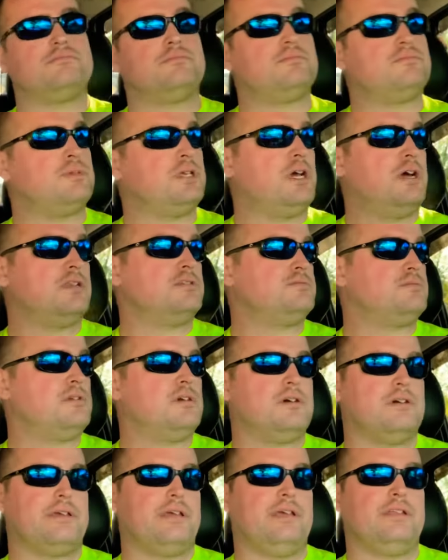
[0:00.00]
be honest with
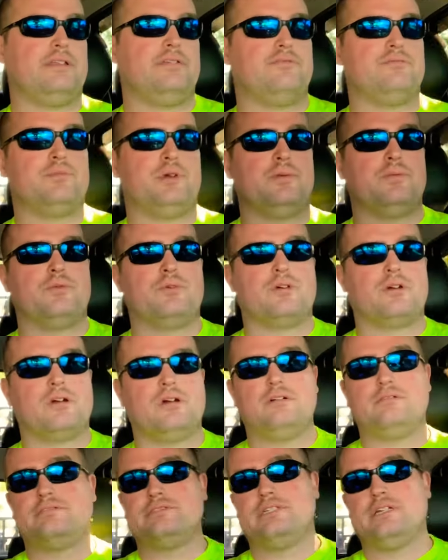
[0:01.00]
y'all, can't even remember where I
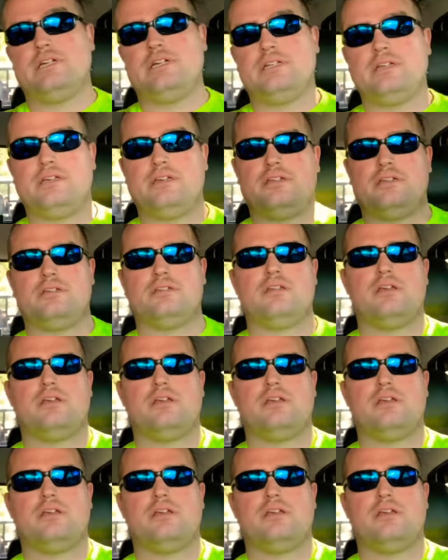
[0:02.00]
was at at it.